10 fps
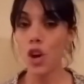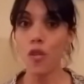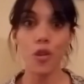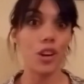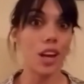go
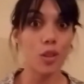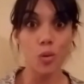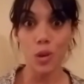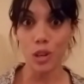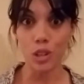for another
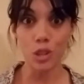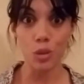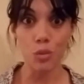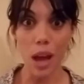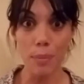1 or
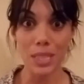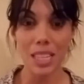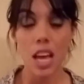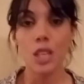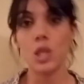2 reps.
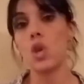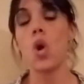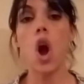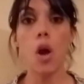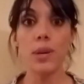So
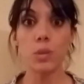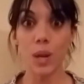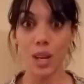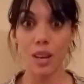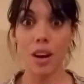you always
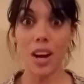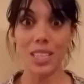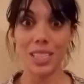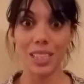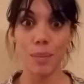want to
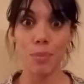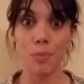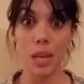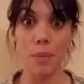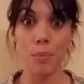constantly
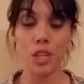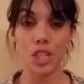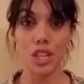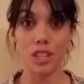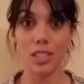be
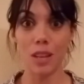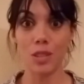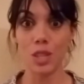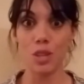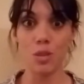pushing
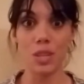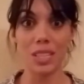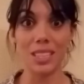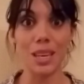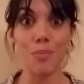yourself so you
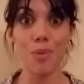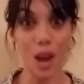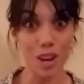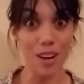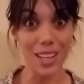can see
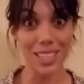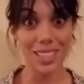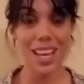progress.